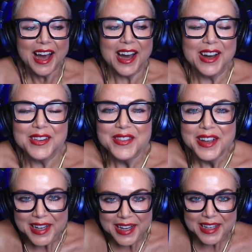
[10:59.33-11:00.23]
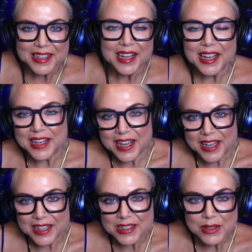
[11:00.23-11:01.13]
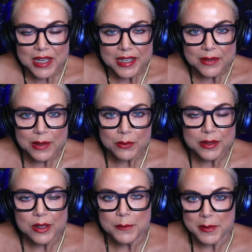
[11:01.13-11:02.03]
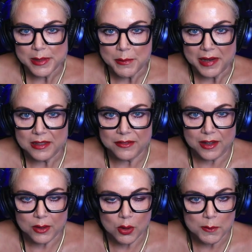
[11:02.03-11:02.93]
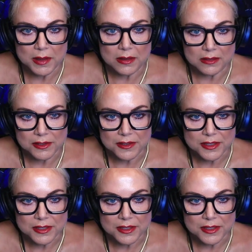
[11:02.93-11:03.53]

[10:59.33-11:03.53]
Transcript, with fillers: um, and and and it's it gave me a really good perspective on corporate culture.